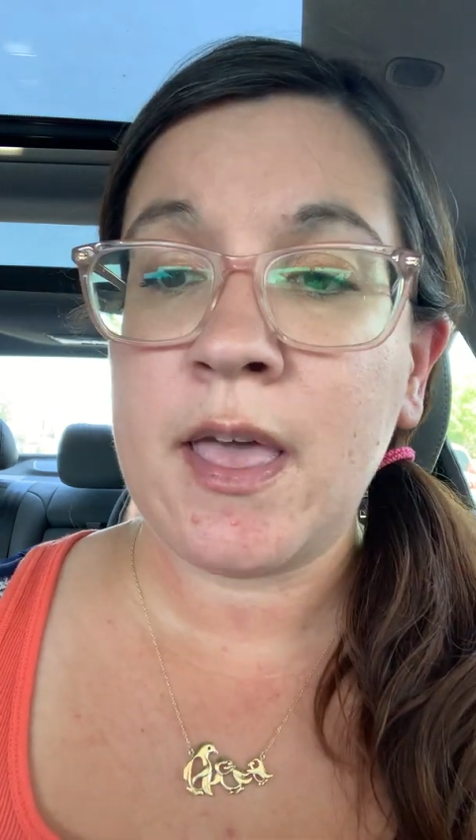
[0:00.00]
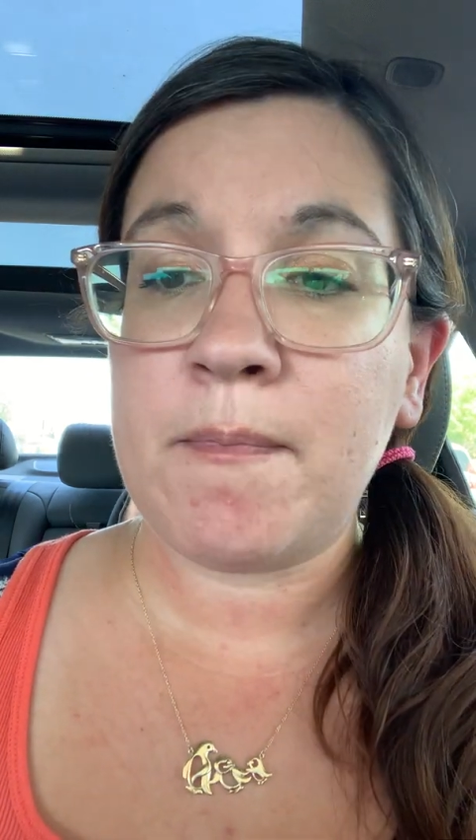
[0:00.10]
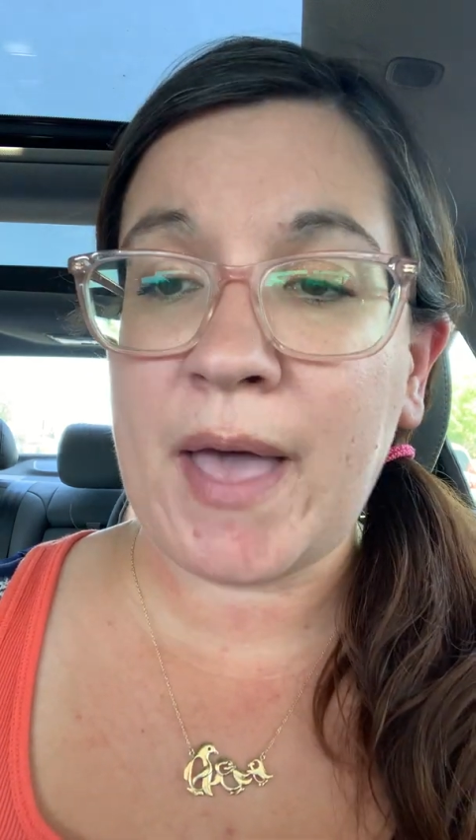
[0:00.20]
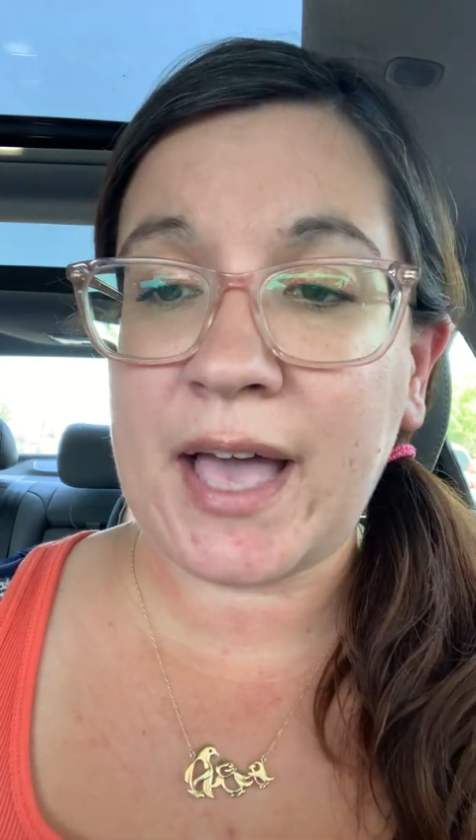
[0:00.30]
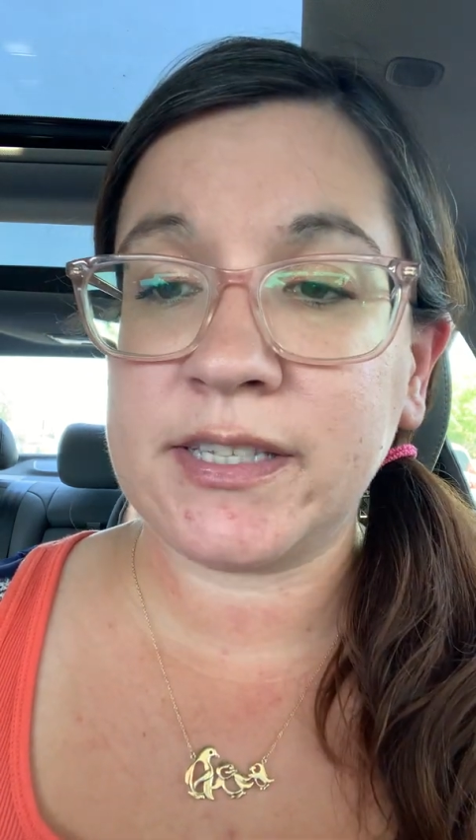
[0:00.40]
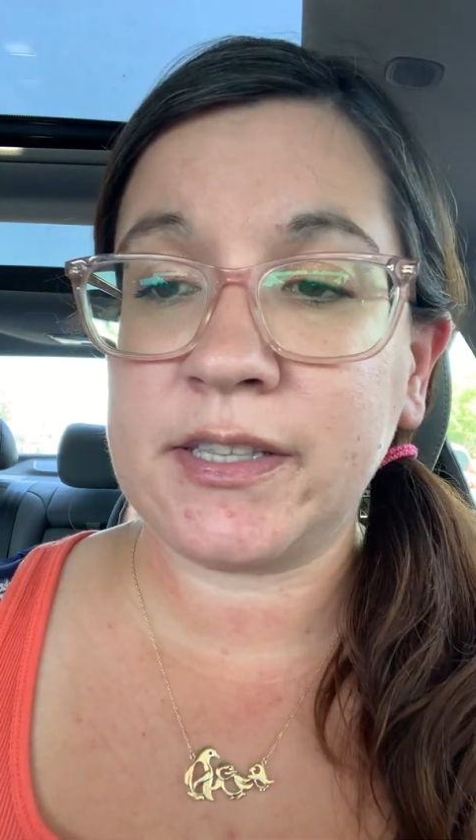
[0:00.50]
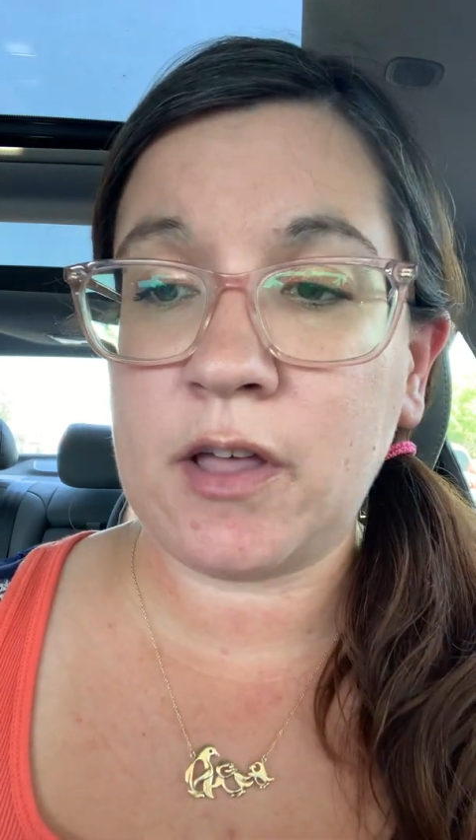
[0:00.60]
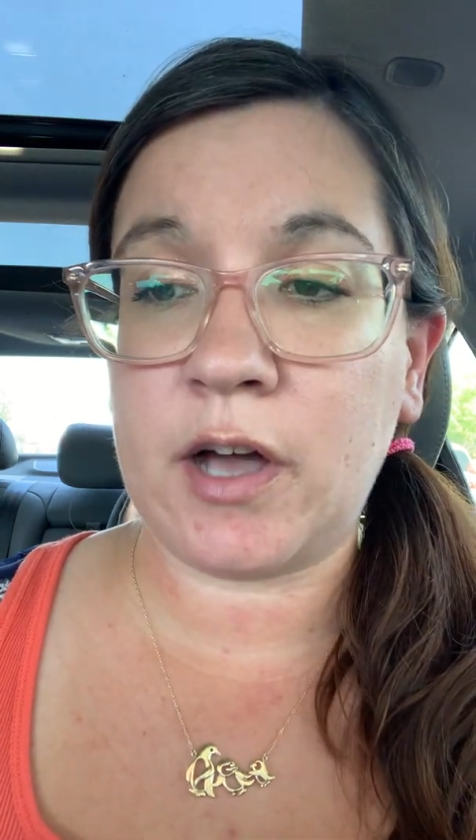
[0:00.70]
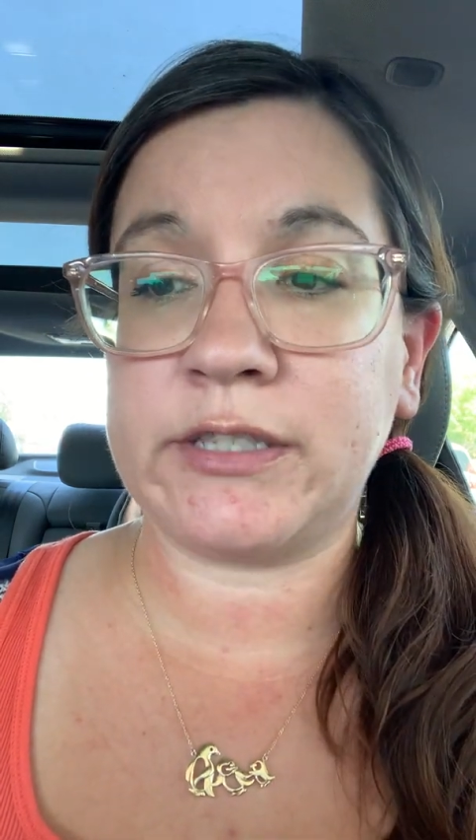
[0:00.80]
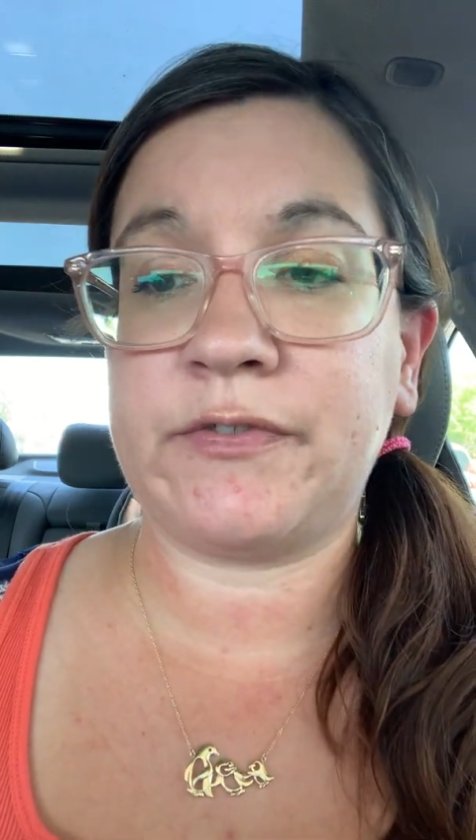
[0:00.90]
pass
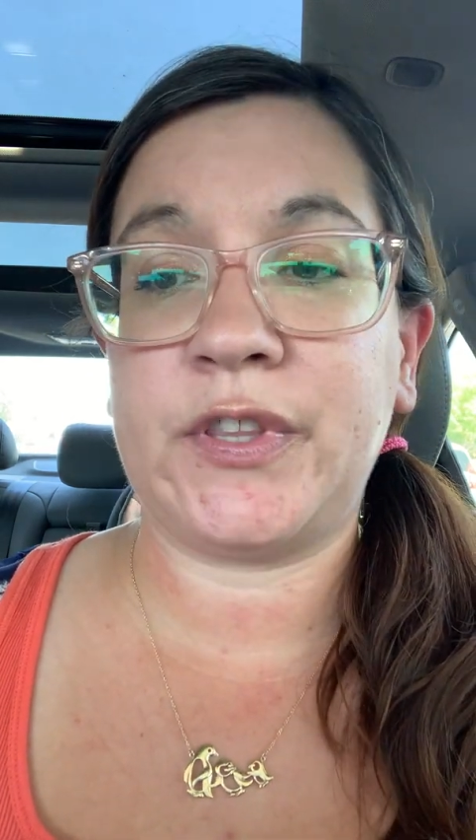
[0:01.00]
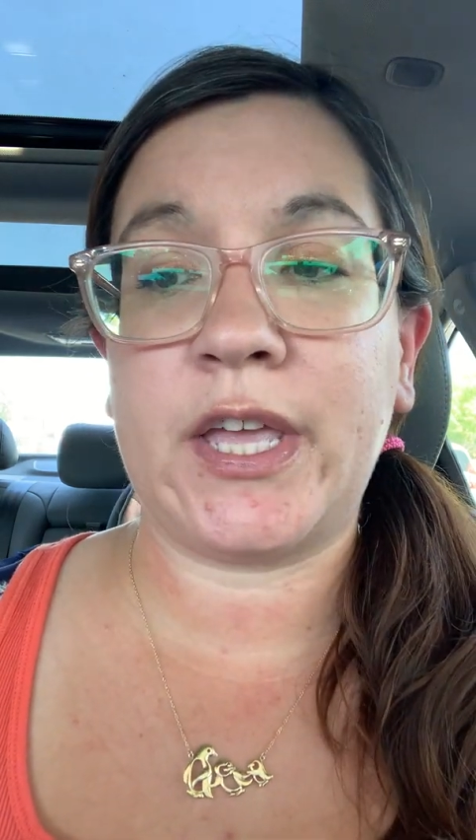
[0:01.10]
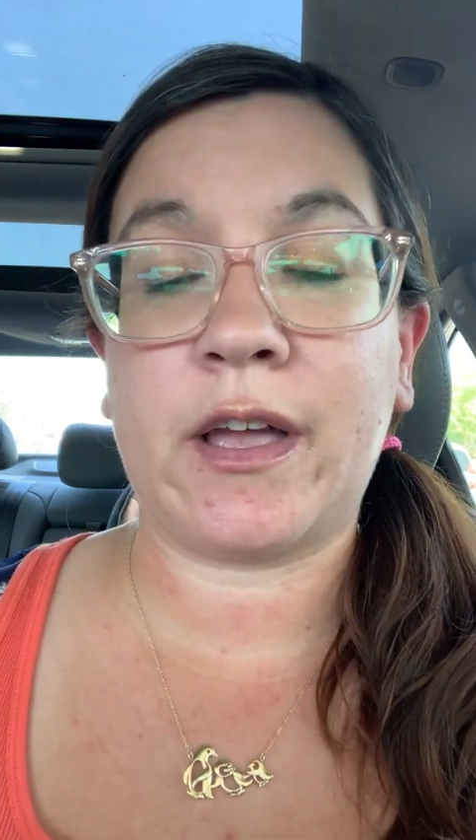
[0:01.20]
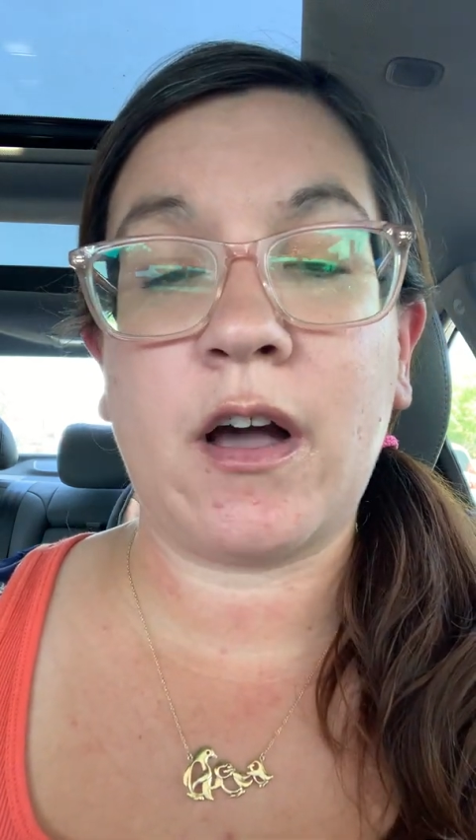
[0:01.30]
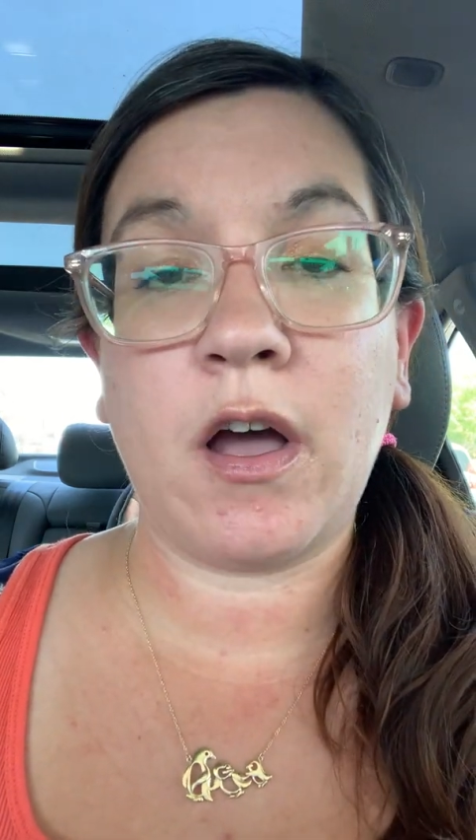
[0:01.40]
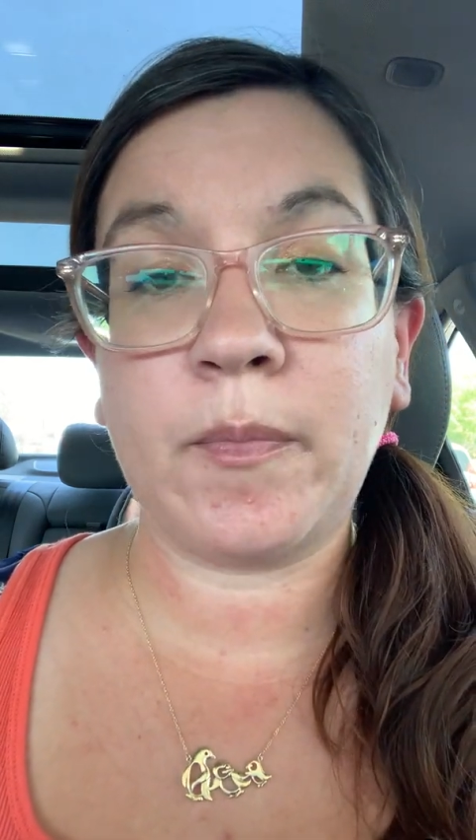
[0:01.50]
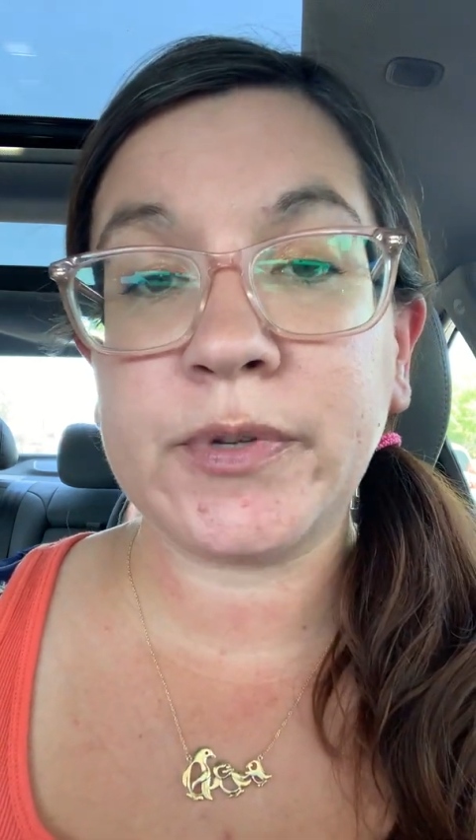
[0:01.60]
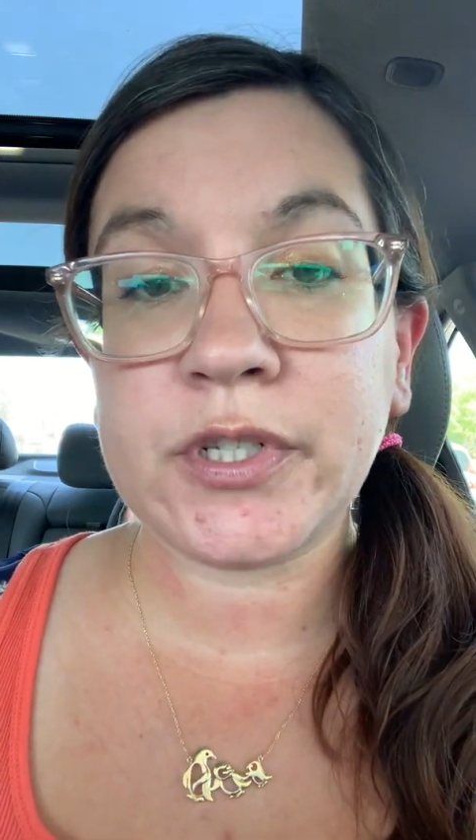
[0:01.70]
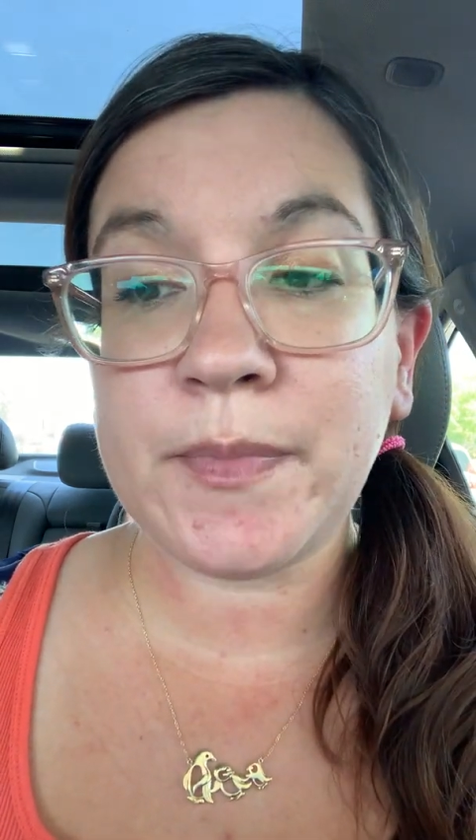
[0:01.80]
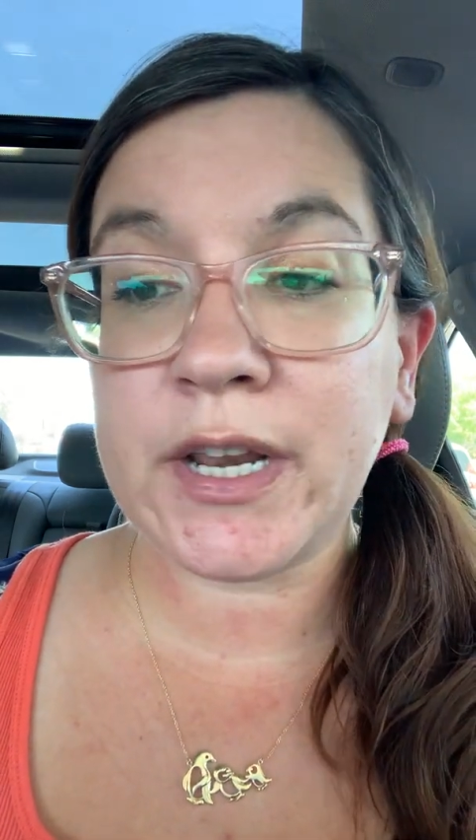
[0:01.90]
laws for the
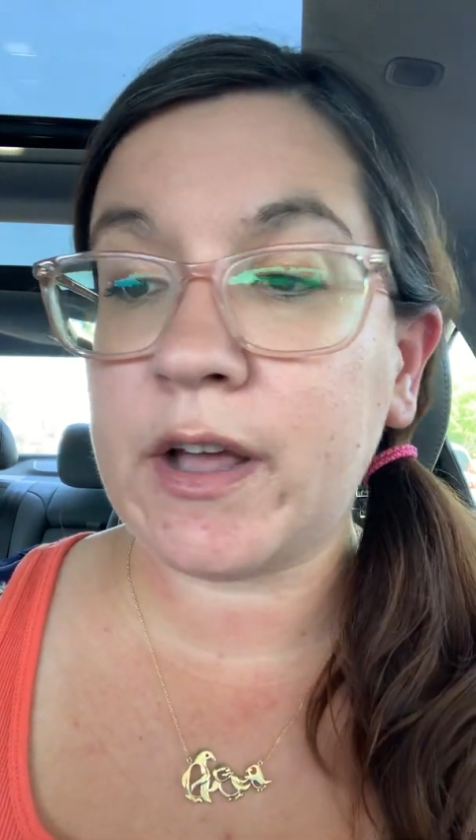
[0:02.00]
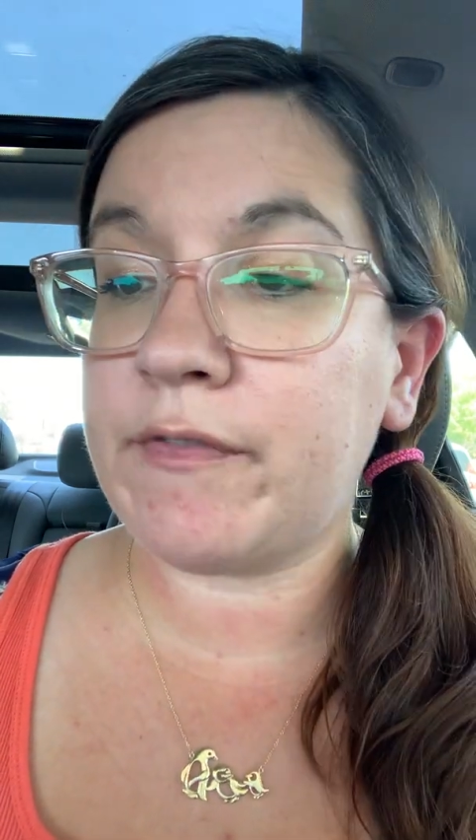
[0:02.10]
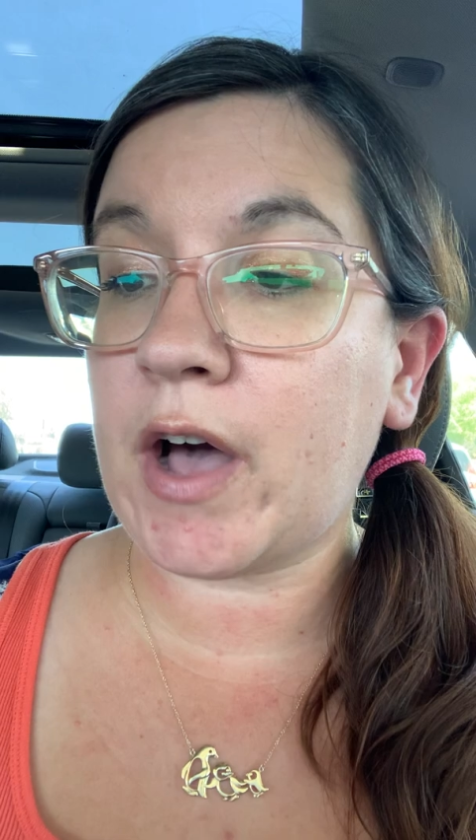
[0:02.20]
accomplishment of